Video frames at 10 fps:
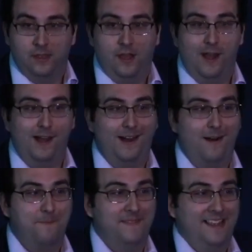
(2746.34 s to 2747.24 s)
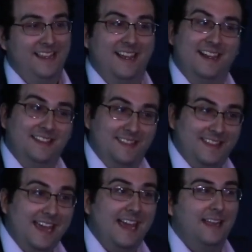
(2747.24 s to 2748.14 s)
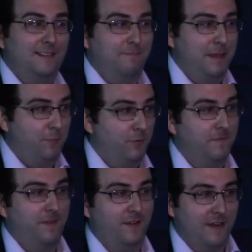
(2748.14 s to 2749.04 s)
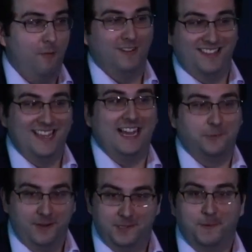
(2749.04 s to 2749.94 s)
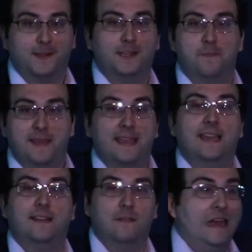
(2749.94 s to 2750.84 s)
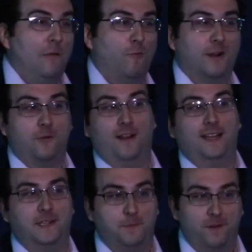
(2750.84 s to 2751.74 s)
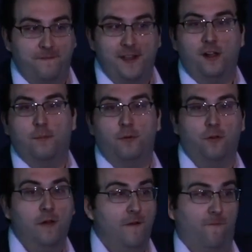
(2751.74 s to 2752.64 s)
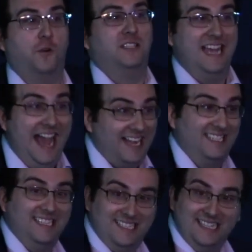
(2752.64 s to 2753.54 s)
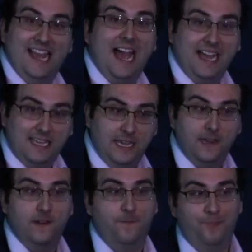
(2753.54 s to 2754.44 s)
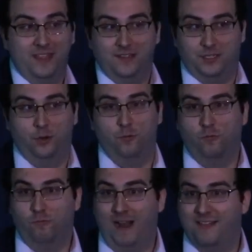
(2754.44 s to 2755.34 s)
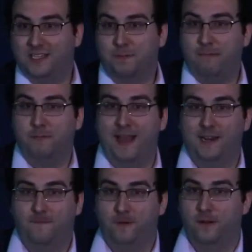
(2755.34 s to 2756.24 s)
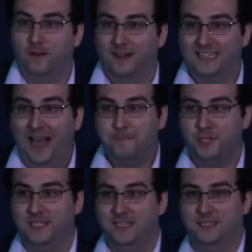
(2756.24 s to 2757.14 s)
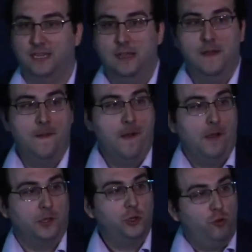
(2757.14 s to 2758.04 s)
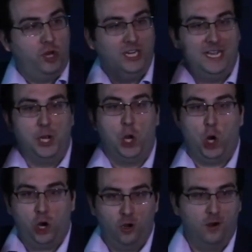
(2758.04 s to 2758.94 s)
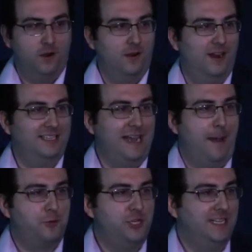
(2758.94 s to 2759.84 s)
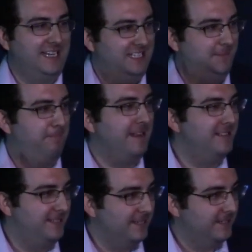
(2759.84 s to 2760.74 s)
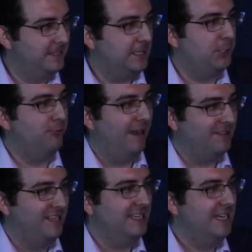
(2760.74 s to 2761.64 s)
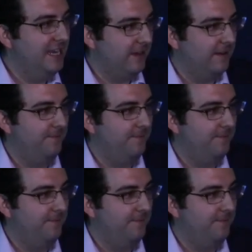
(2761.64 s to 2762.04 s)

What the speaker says: And then people would figure out what the tax rates were going to be and what credits were available for taxes that year. And so why that's problematic for adoption is you could incur adoption expenses throughout the year,